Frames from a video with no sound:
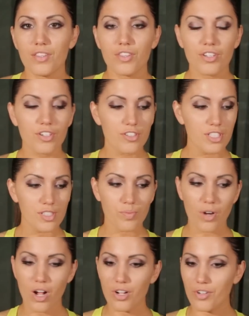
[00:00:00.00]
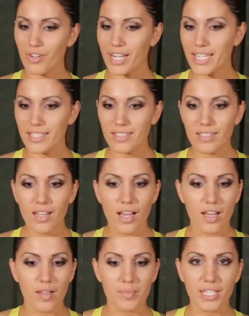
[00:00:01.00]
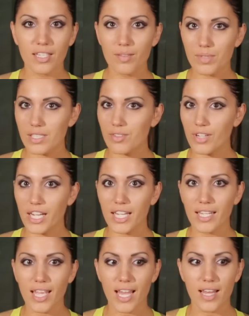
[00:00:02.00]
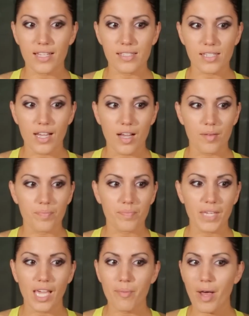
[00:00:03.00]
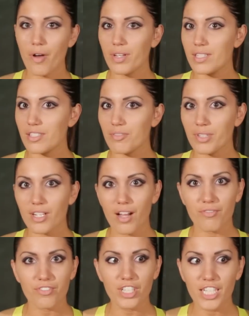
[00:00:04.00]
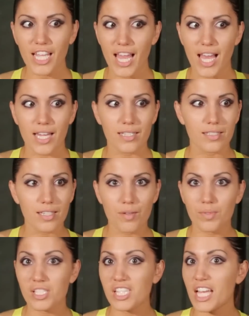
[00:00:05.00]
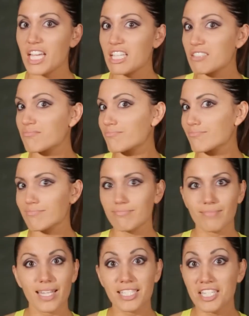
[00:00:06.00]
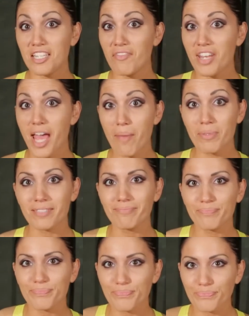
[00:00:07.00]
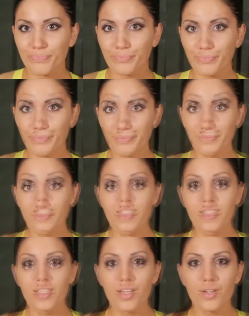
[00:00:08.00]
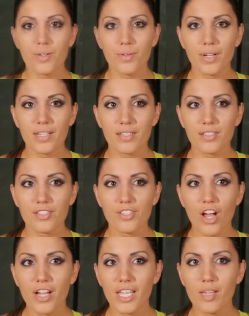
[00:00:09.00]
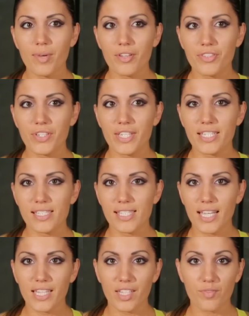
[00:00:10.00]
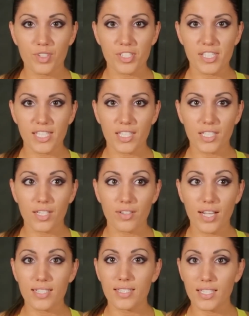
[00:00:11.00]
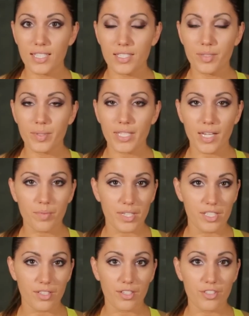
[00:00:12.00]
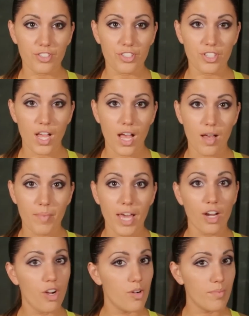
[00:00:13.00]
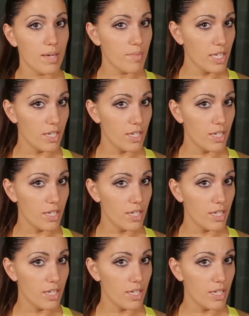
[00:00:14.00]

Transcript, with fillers: the nurses were all great. Um, was great and um, came out into recovery and it was like it didn't even happen. So talking about the saline versus silicone, I did do a lot of research uh, at home on